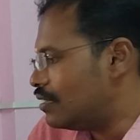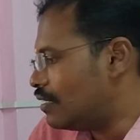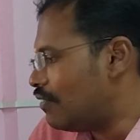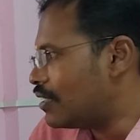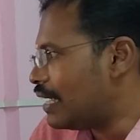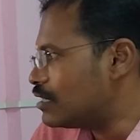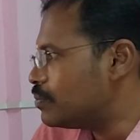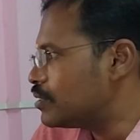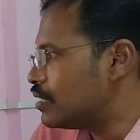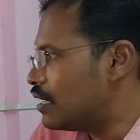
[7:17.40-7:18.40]
our
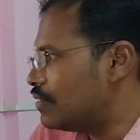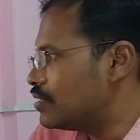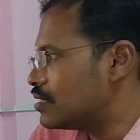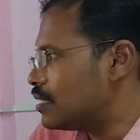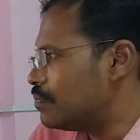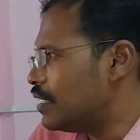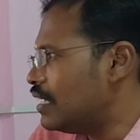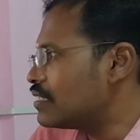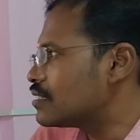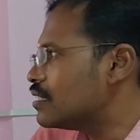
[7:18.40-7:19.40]
transmission drive system.
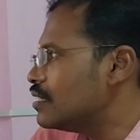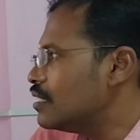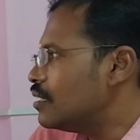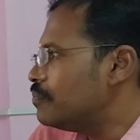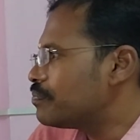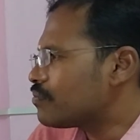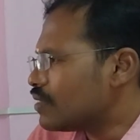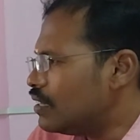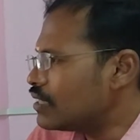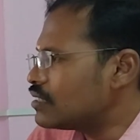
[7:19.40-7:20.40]

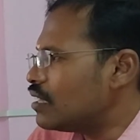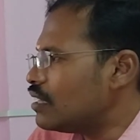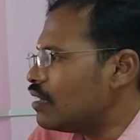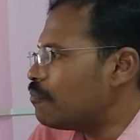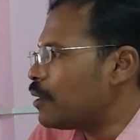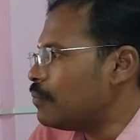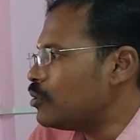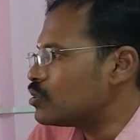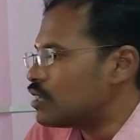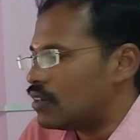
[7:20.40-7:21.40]
Next are the
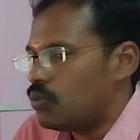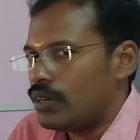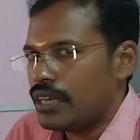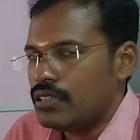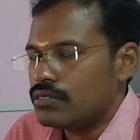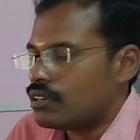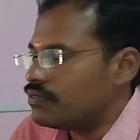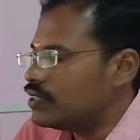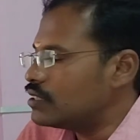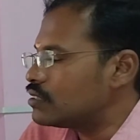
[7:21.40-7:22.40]
foremost advantages
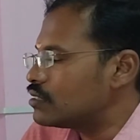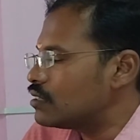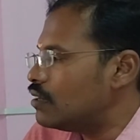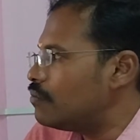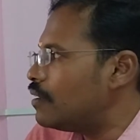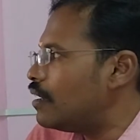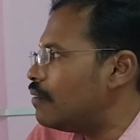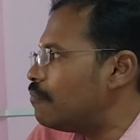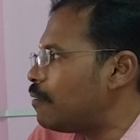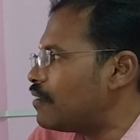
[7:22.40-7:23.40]
of this
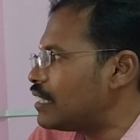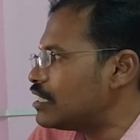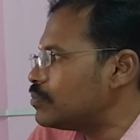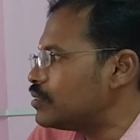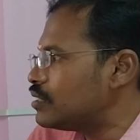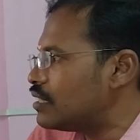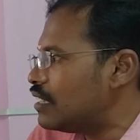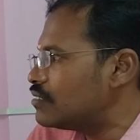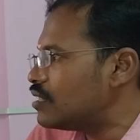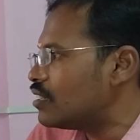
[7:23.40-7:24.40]
power transmission
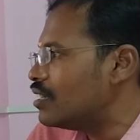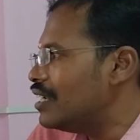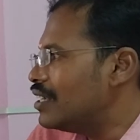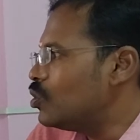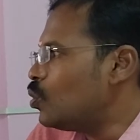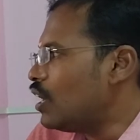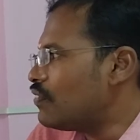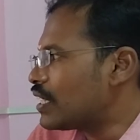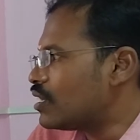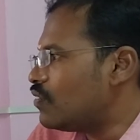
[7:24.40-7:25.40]
drives are no
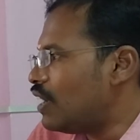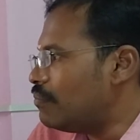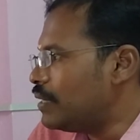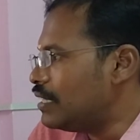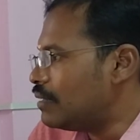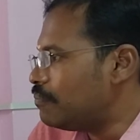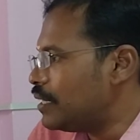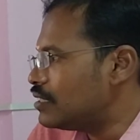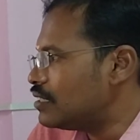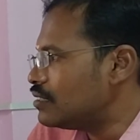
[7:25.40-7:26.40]
effect of ambient
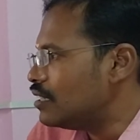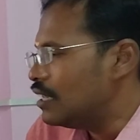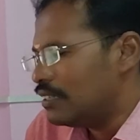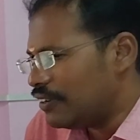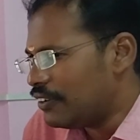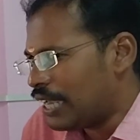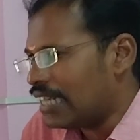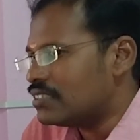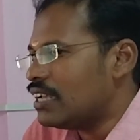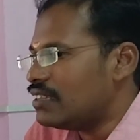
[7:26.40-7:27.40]
temperature. You
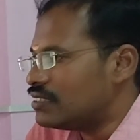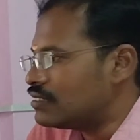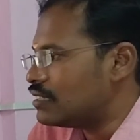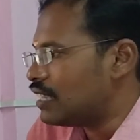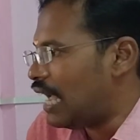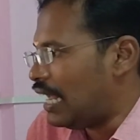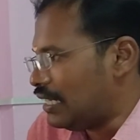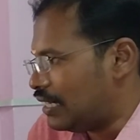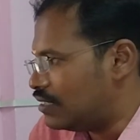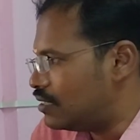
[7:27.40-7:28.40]
can say this is a
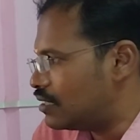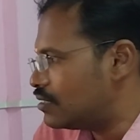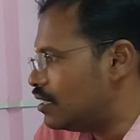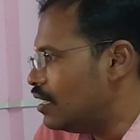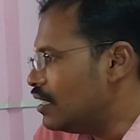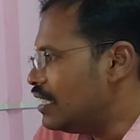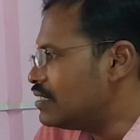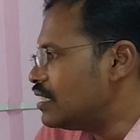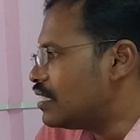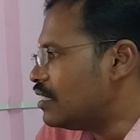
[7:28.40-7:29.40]
characteristic.
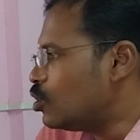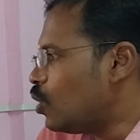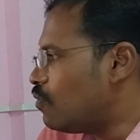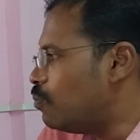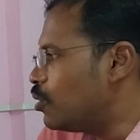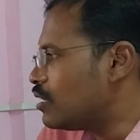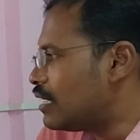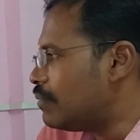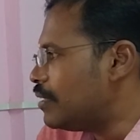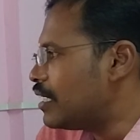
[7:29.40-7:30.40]
Easy control of both
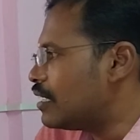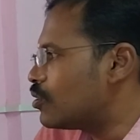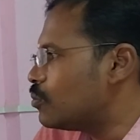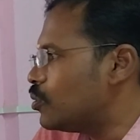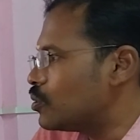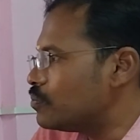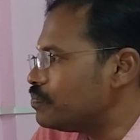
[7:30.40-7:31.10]
automatic and remote.